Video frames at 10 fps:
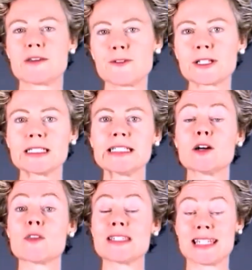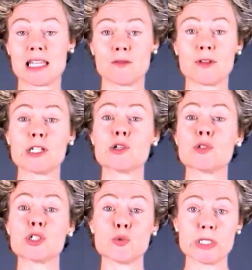specifically on the 10
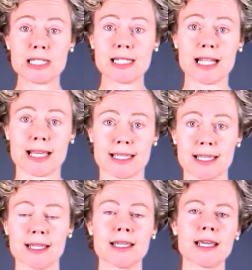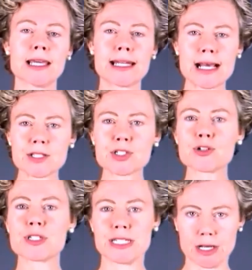videos you did like and
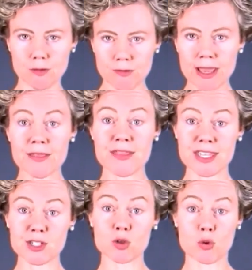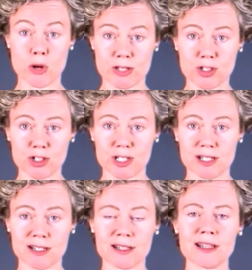ask yourself this
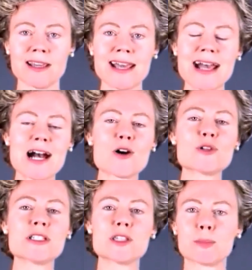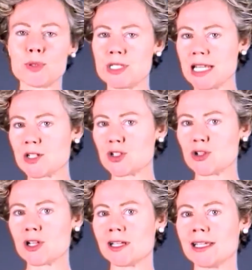question. How did the
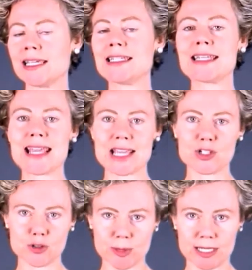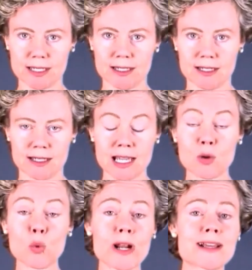presenter engage me?
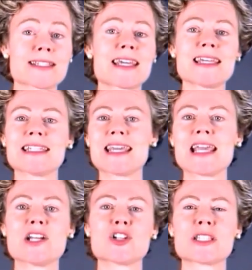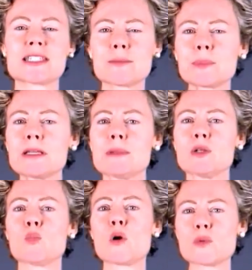And when I say engage, I simply
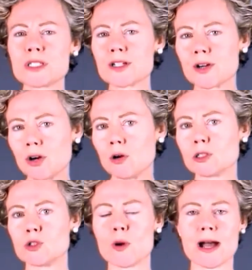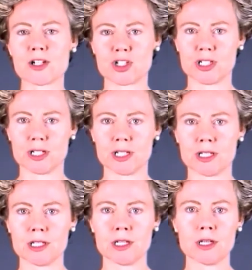mean, what was the call to action?